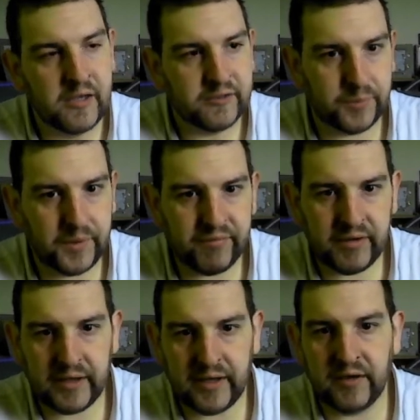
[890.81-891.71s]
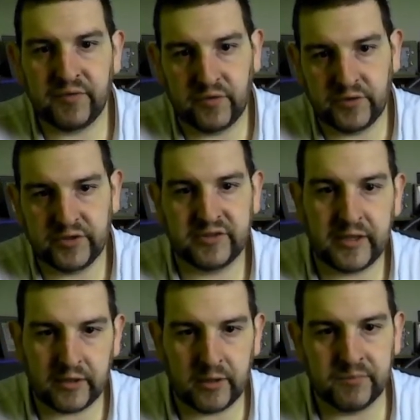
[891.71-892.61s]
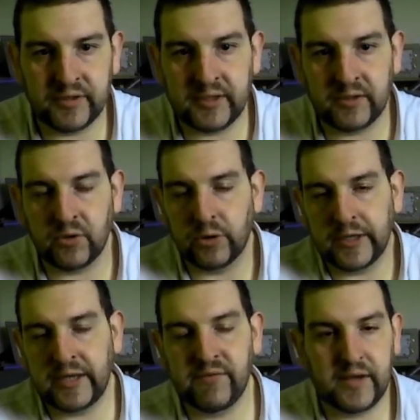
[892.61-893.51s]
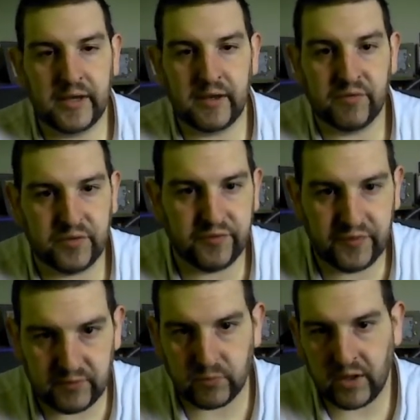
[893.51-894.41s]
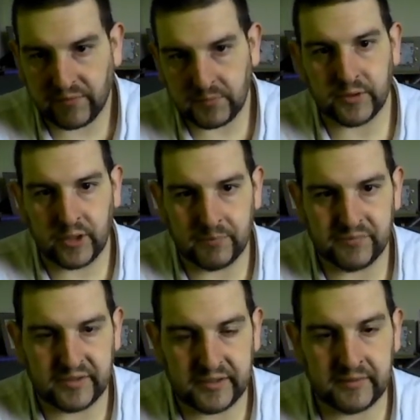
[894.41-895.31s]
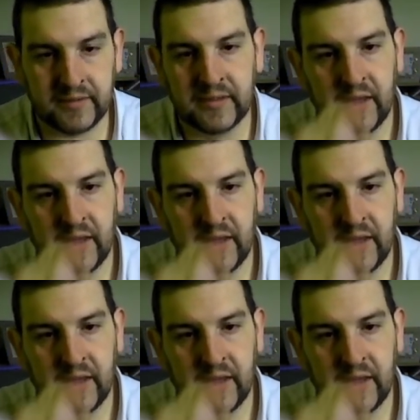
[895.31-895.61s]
So even if the state comes in, or even if the federal government comes in,